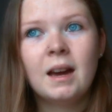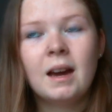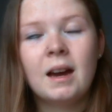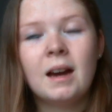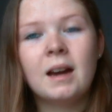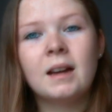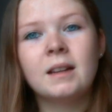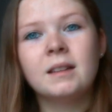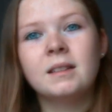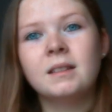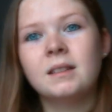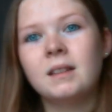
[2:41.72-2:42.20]

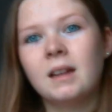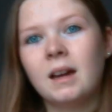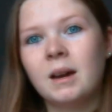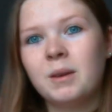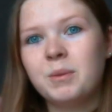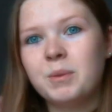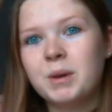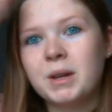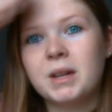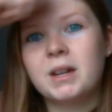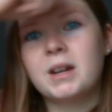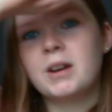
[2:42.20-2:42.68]
and I
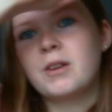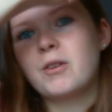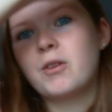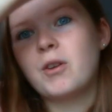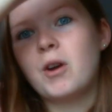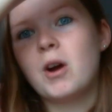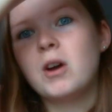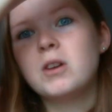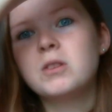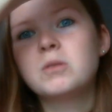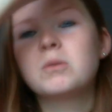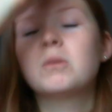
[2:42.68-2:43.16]
went
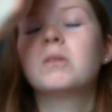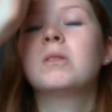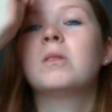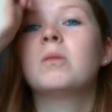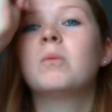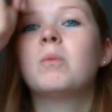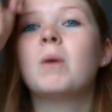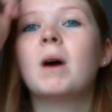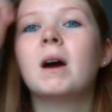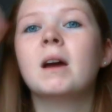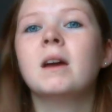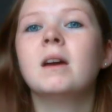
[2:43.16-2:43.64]
across with
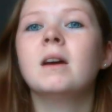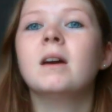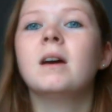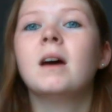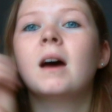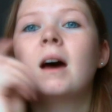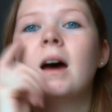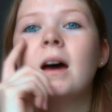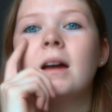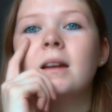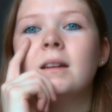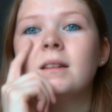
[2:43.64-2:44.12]
the wire
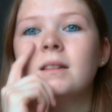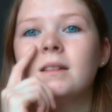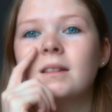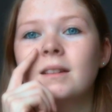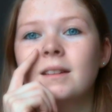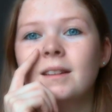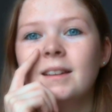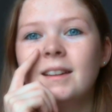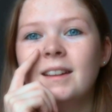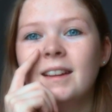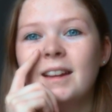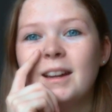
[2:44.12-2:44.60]
and
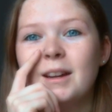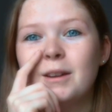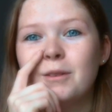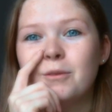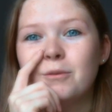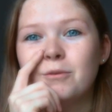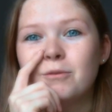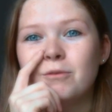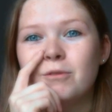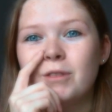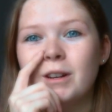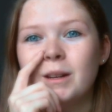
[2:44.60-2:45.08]
it
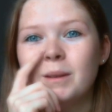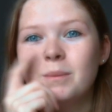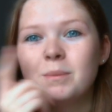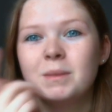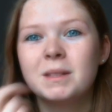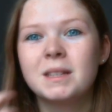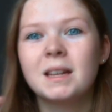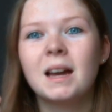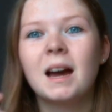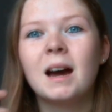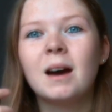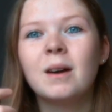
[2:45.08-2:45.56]

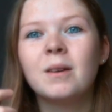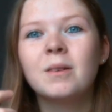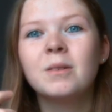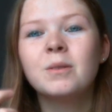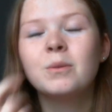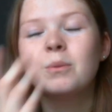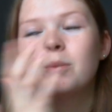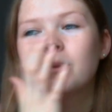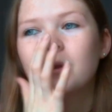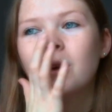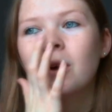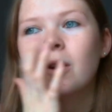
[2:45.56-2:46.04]
ripped it
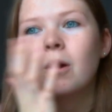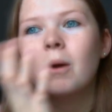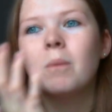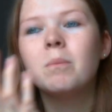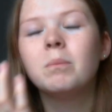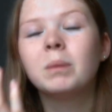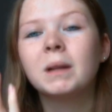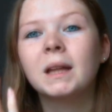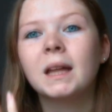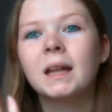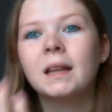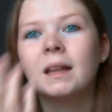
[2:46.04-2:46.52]
out, not
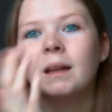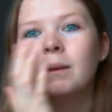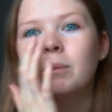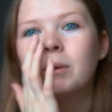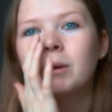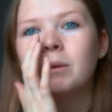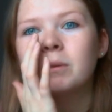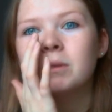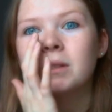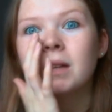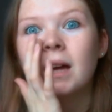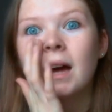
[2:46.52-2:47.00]
completely,
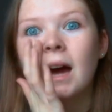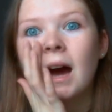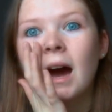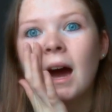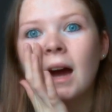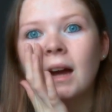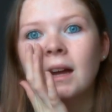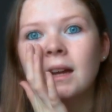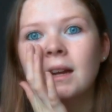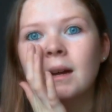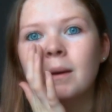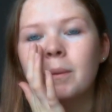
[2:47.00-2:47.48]
but it was like
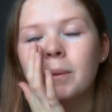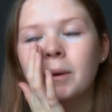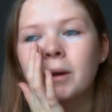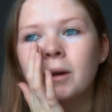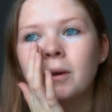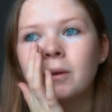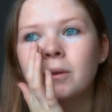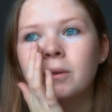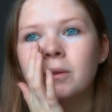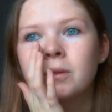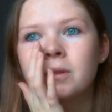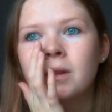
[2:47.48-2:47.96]
hanging out my
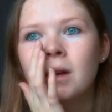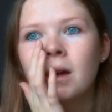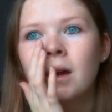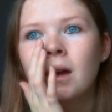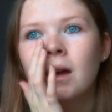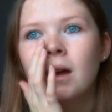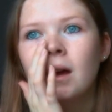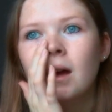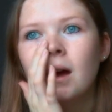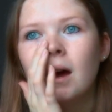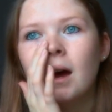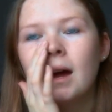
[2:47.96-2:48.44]
nose,
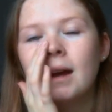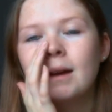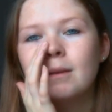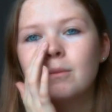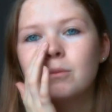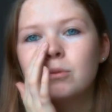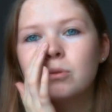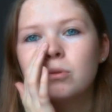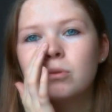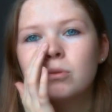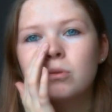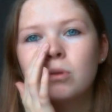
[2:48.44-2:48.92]
and it
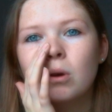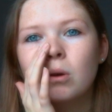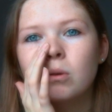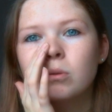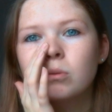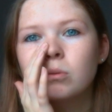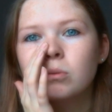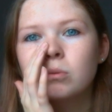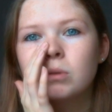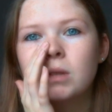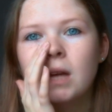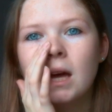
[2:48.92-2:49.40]
was
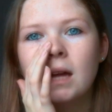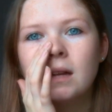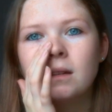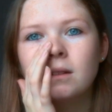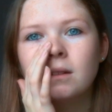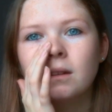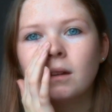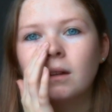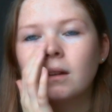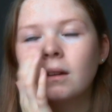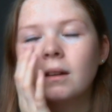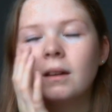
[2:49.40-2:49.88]
so
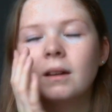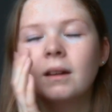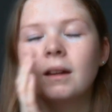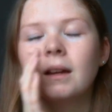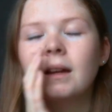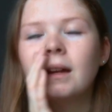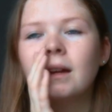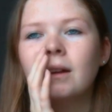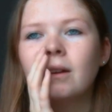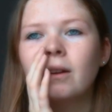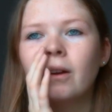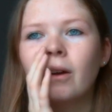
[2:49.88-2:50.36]
tender.
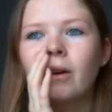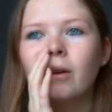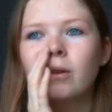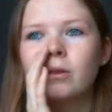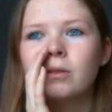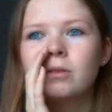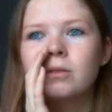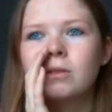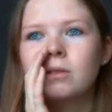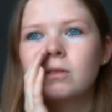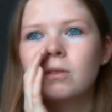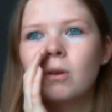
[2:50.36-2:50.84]
It
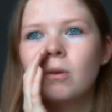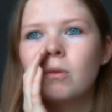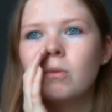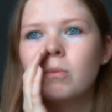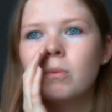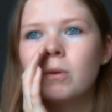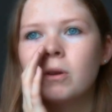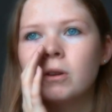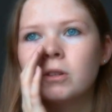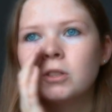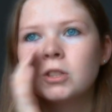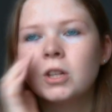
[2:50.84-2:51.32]
hurt so
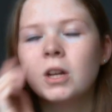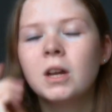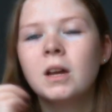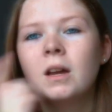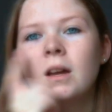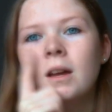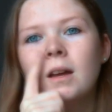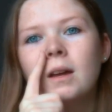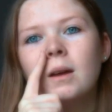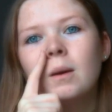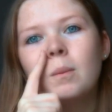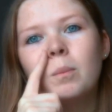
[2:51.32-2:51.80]
much,
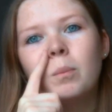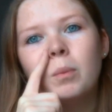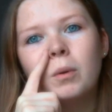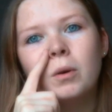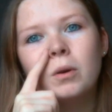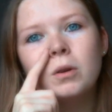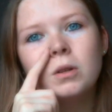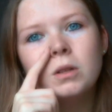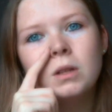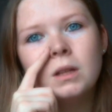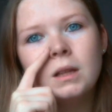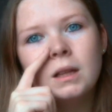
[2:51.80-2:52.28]

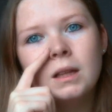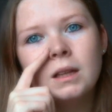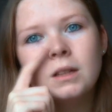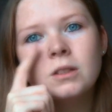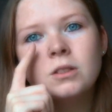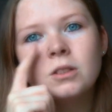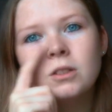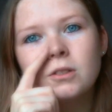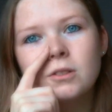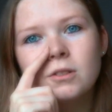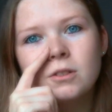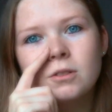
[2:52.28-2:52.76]
but you
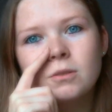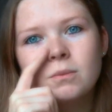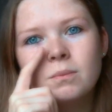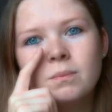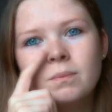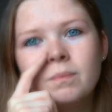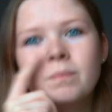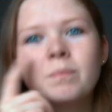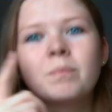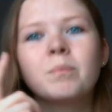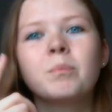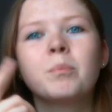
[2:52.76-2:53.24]
literally just
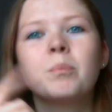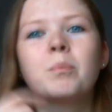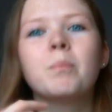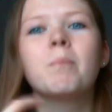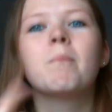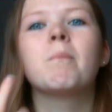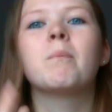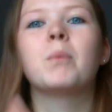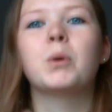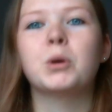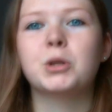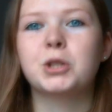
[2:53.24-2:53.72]

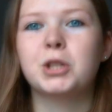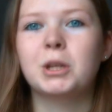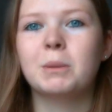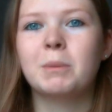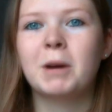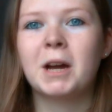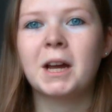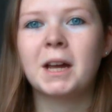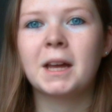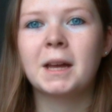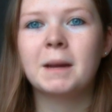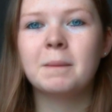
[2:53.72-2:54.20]
push it
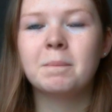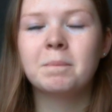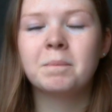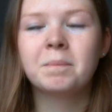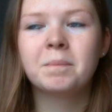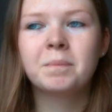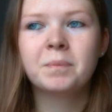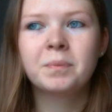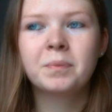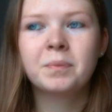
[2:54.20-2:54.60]
back in.